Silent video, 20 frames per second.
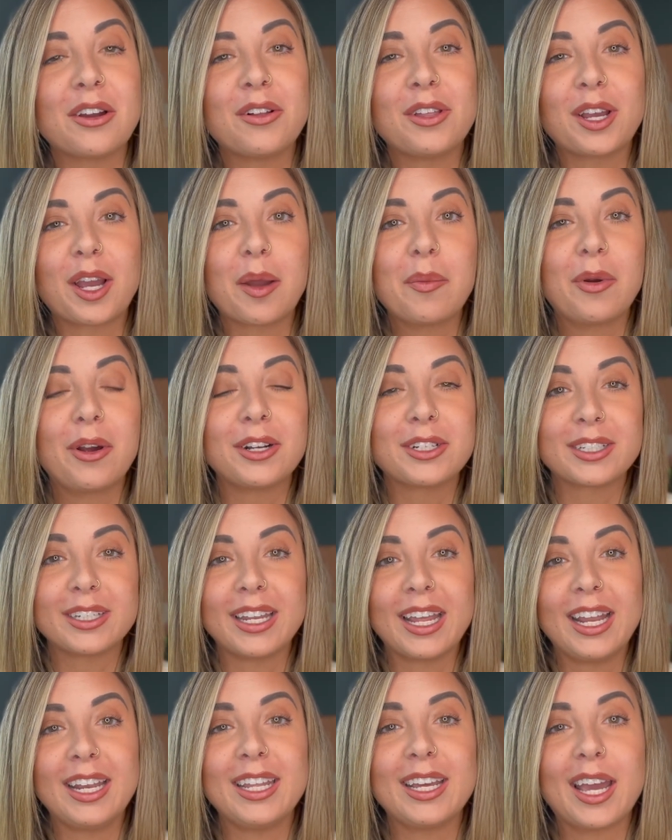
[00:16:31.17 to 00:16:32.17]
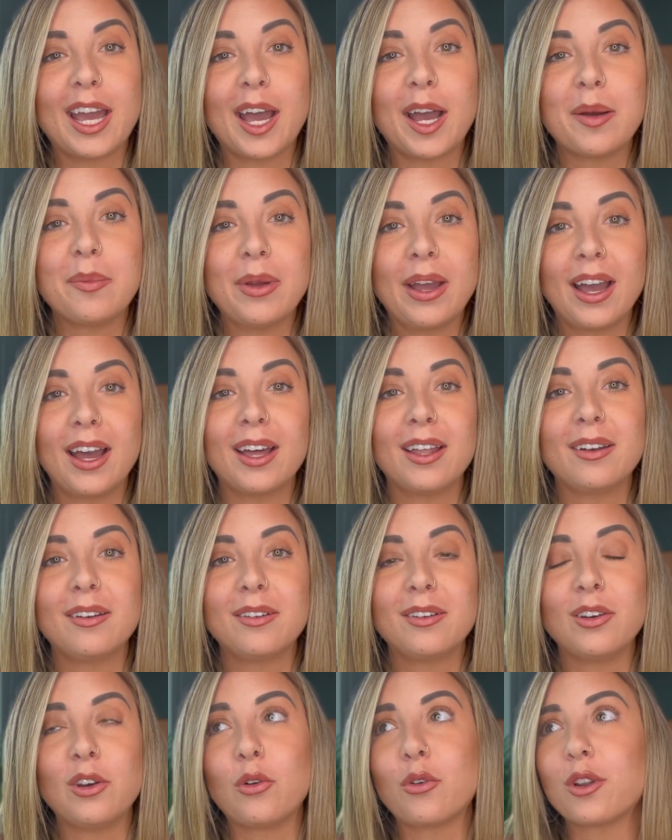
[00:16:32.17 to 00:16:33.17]
like I parked in handicap
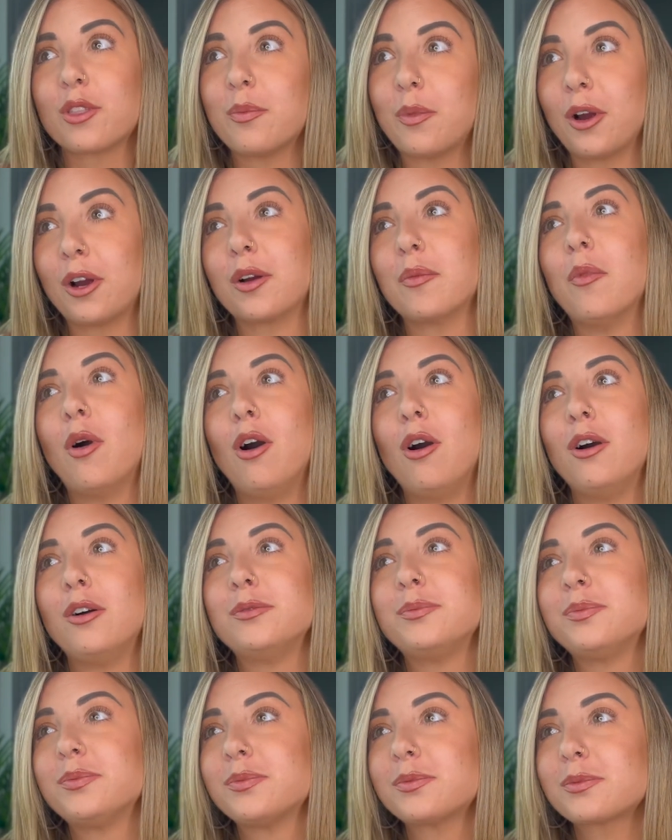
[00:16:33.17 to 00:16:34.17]
at North Park Mall,